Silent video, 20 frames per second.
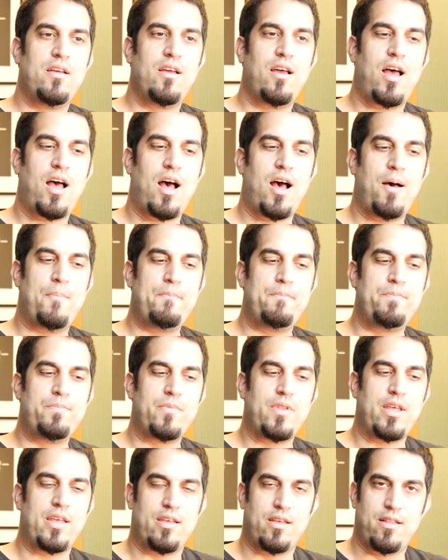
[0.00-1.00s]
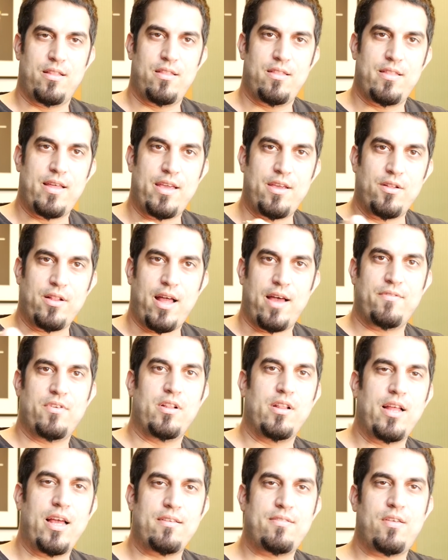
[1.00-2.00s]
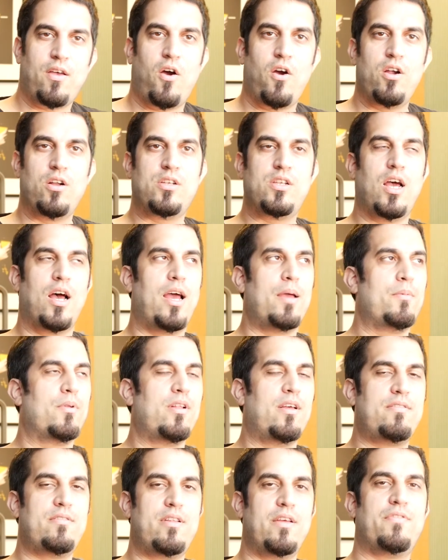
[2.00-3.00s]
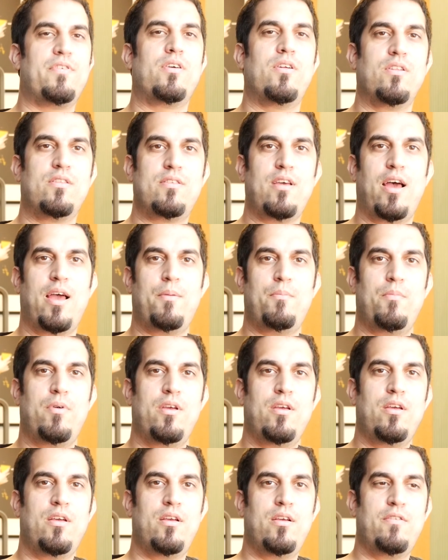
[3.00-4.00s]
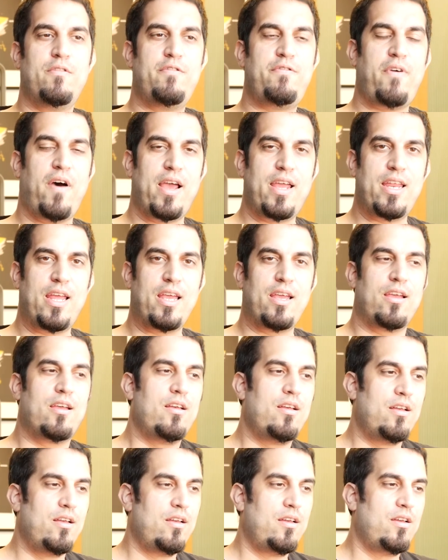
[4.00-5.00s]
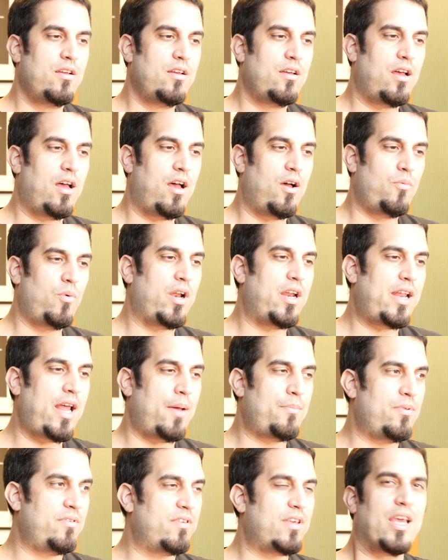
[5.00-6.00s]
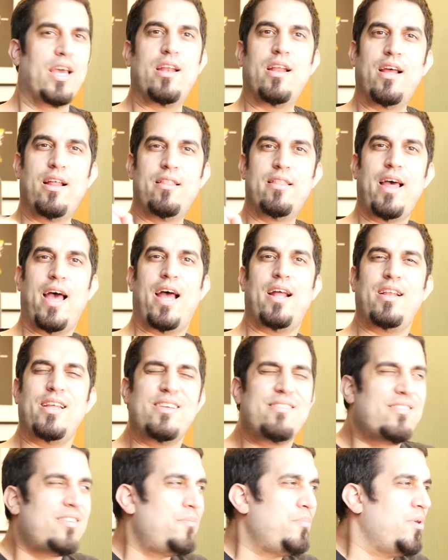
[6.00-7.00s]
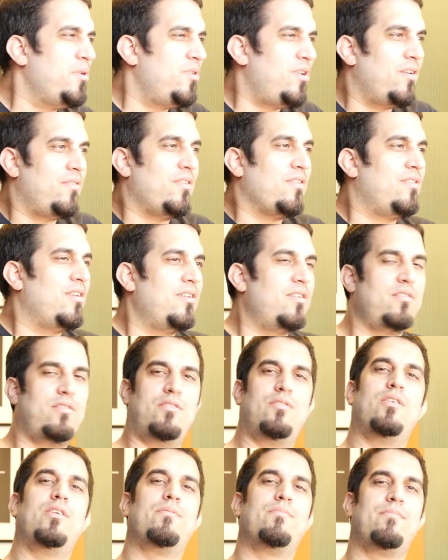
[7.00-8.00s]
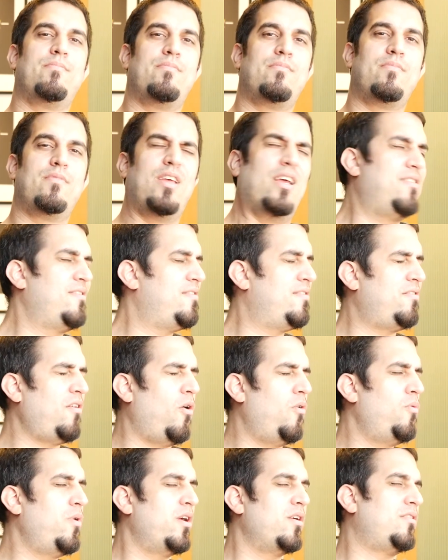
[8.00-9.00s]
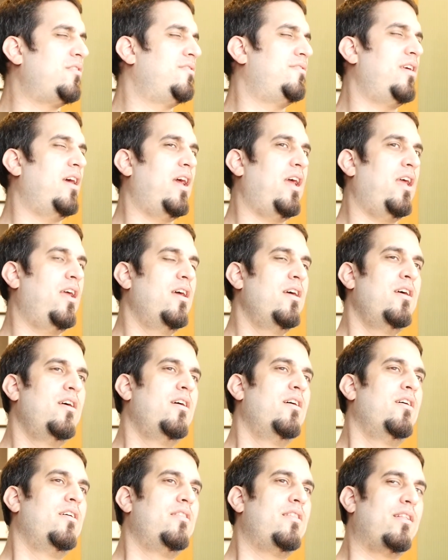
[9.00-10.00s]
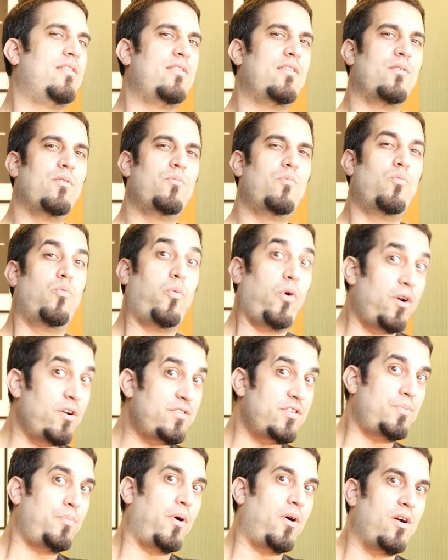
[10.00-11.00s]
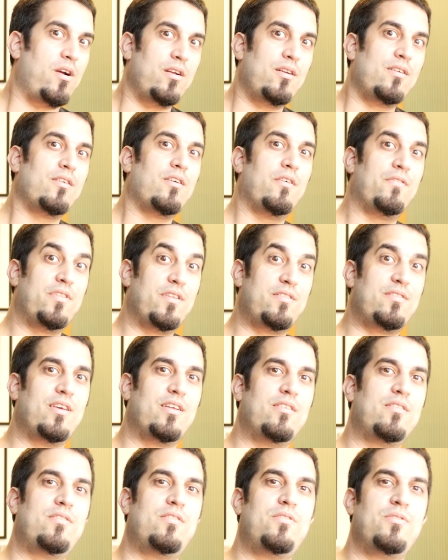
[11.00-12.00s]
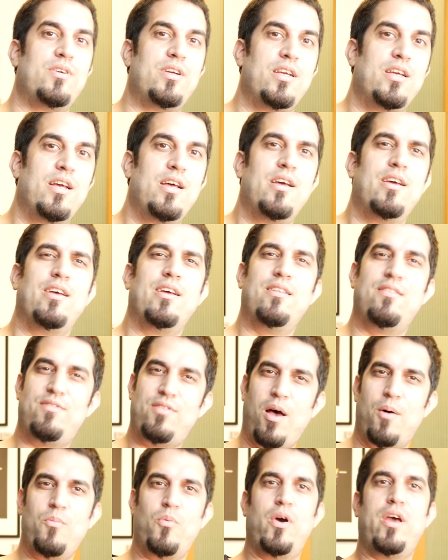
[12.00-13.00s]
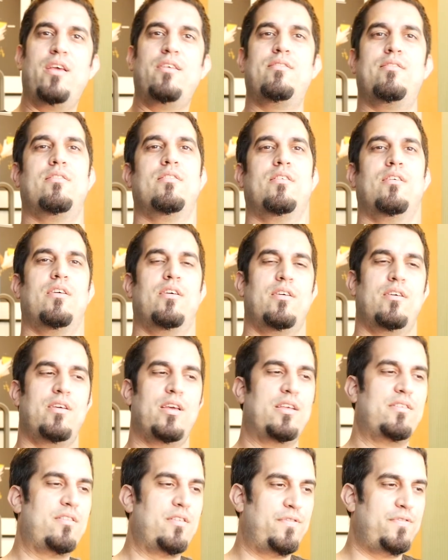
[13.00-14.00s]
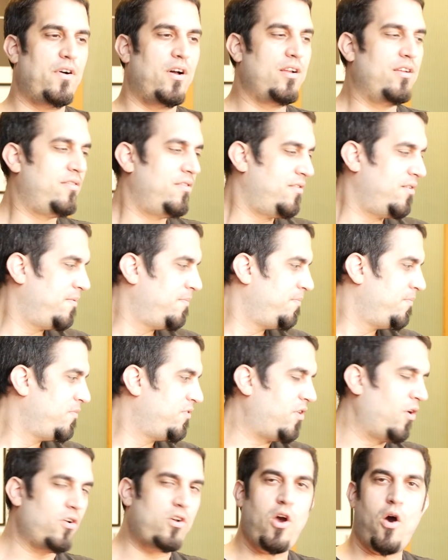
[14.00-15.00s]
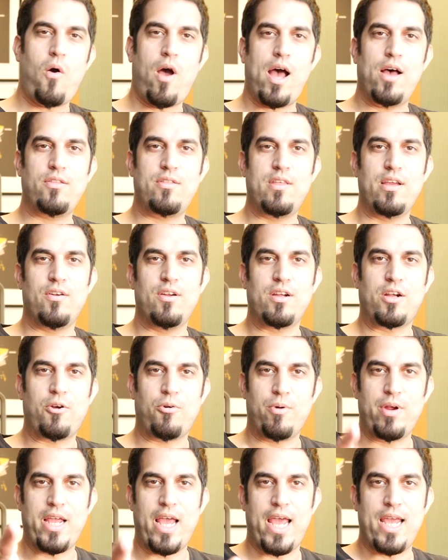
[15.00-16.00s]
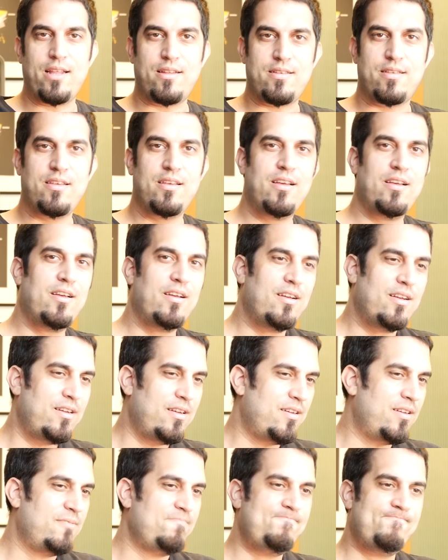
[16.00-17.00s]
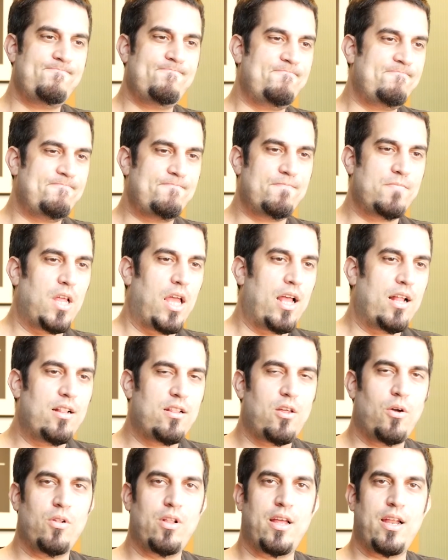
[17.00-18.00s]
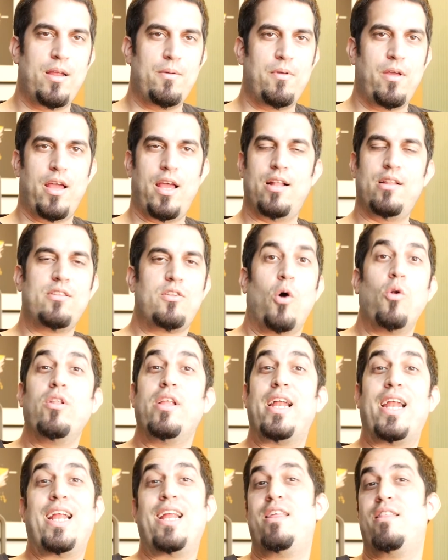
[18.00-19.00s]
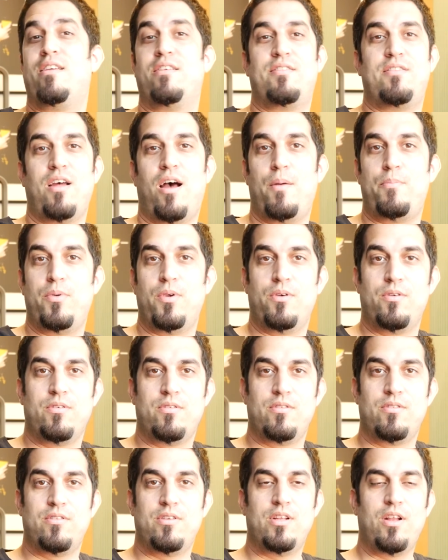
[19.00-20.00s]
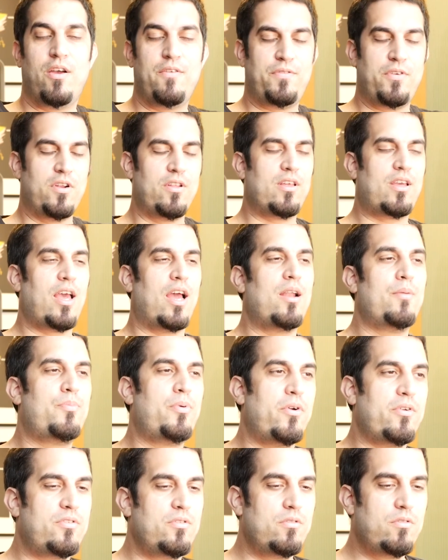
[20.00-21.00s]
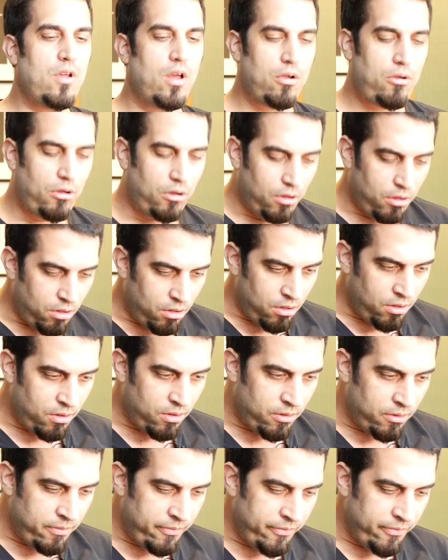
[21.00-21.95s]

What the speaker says: that you'll have a less hard time, a less difficult time fighting when it happens again. And that is the beauty of this industry. It's so weird to say that the worst part of this industry, in some ways, is the funnest. So go out there and create, and don't let anything stop you. You know, if you're the kind of person who's like, oh,